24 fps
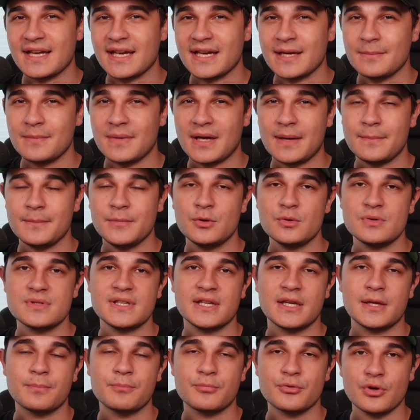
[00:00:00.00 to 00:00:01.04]
time I'm
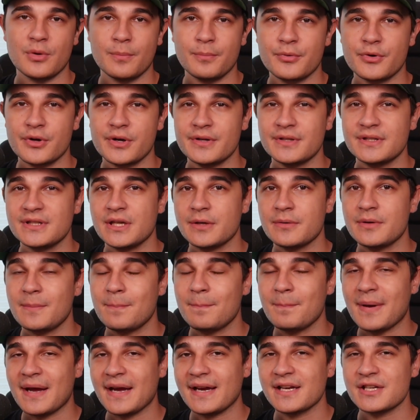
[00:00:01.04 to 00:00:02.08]
using proprietary
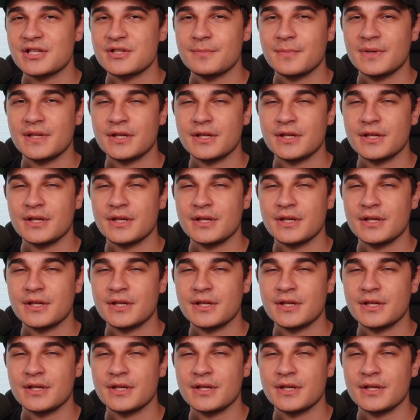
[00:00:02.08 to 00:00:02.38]
package